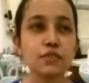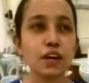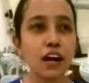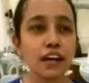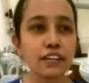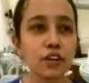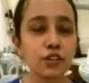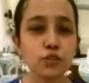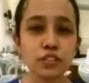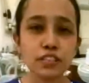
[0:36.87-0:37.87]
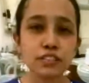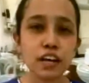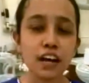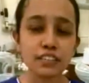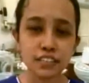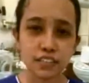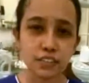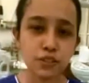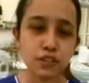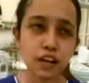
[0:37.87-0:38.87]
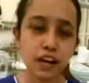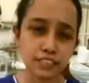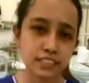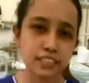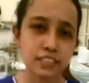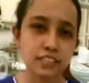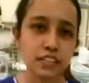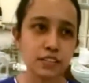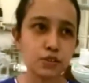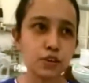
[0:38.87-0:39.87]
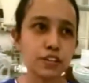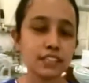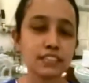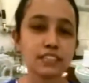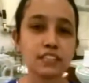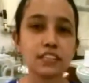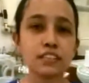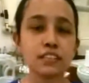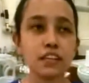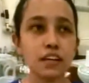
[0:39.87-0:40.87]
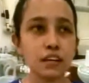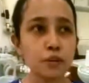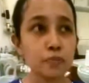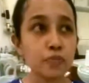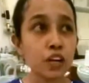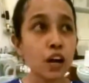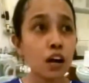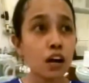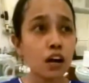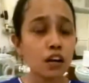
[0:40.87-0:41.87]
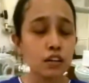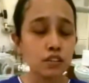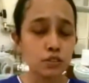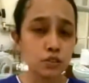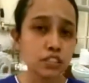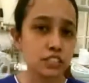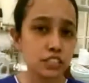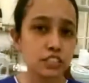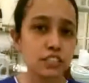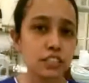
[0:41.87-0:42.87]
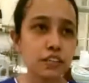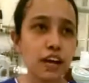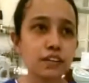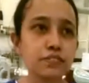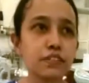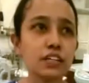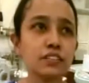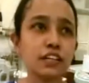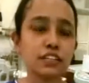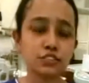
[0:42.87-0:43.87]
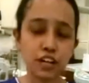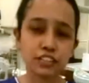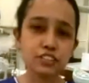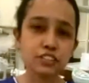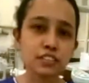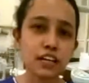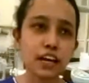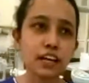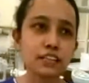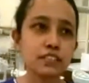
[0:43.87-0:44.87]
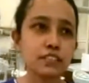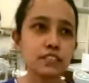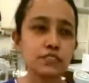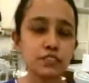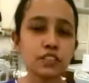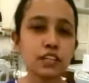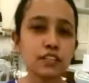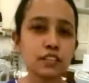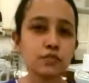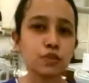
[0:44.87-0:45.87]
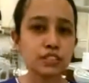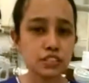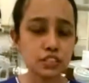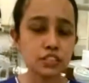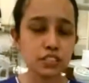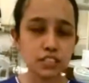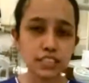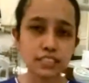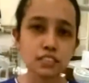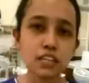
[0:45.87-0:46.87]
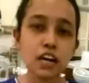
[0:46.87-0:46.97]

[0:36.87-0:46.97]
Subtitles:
I got to learn RCT in endodontics, in oral surgery. I have done extraction and even done one surgical case.